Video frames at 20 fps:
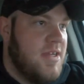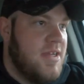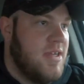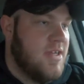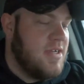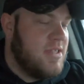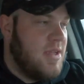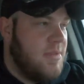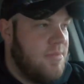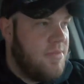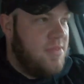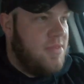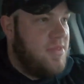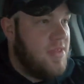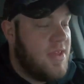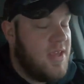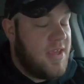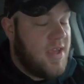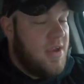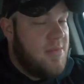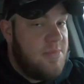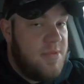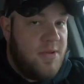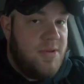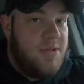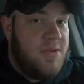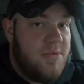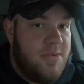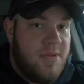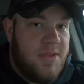because I think I'm the
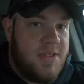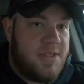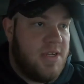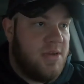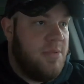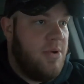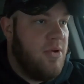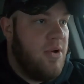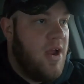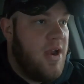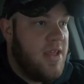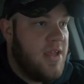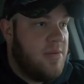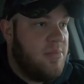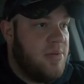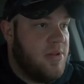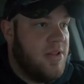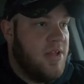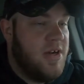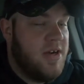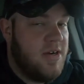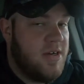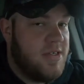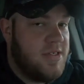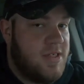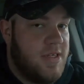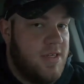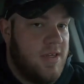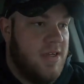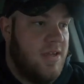only one that's gonna be riding a
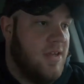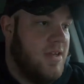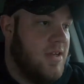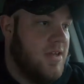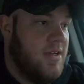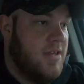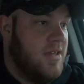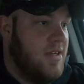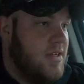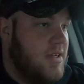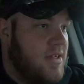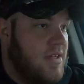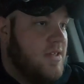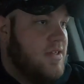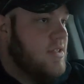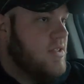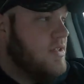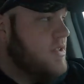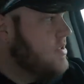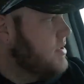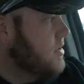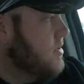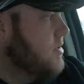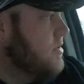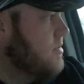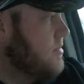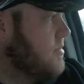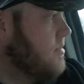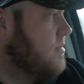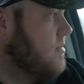Polaris. So